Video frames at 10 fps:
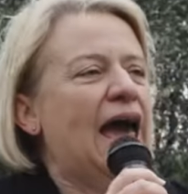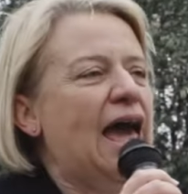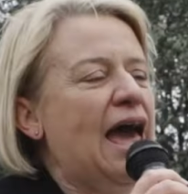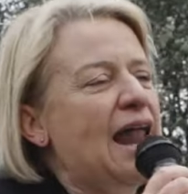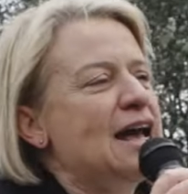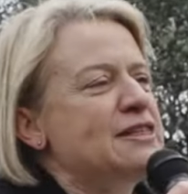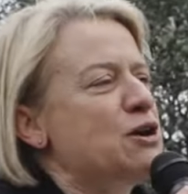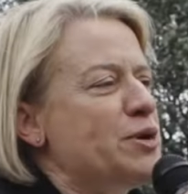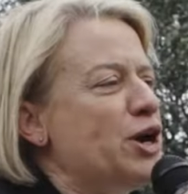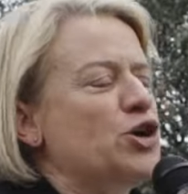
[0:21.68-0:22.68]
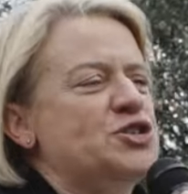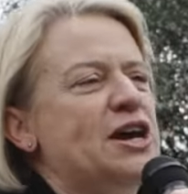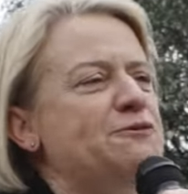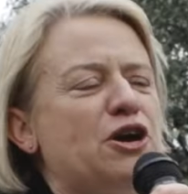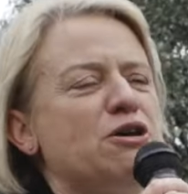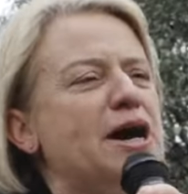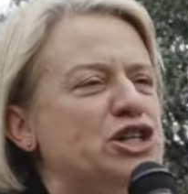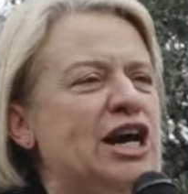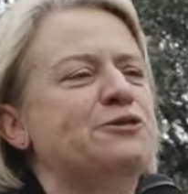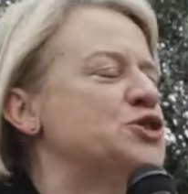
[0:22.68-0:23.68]
And I think we also very
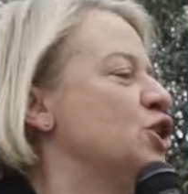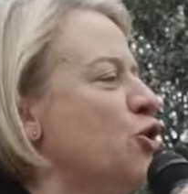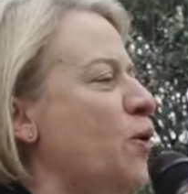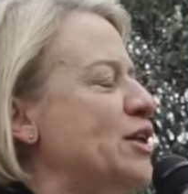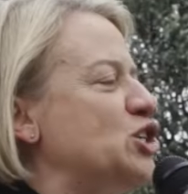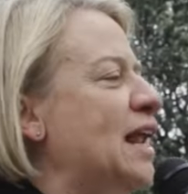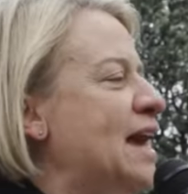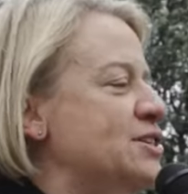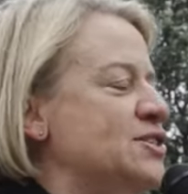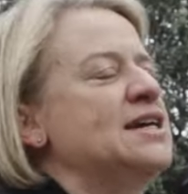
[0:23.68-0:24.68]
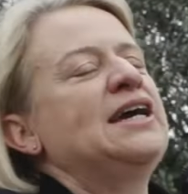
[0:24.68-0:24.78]
much have to congratulate